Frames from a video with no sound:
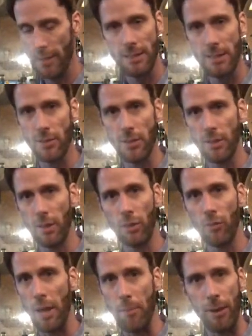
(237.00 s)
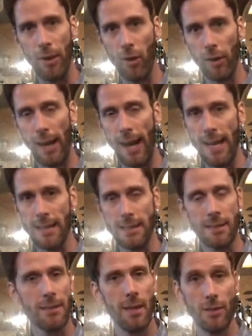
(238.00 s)
This is just a great beer on cask.
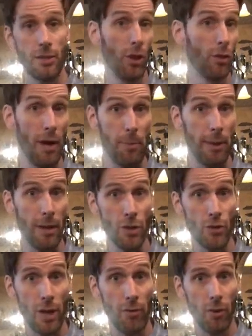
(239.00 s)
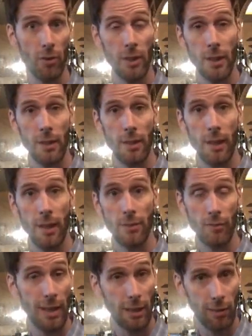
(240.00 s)
It's just a great beer in general.
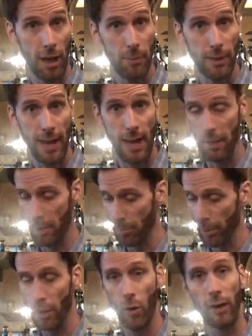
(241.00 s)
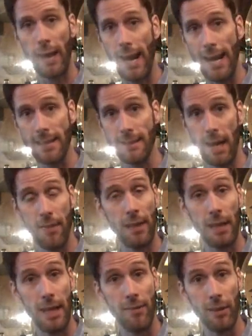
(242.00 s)
As a regular IPA, you put it on cask, I
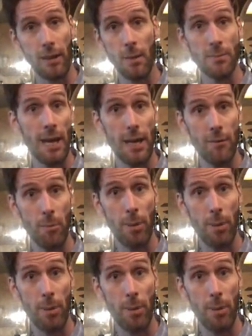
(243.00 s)
think it even comes out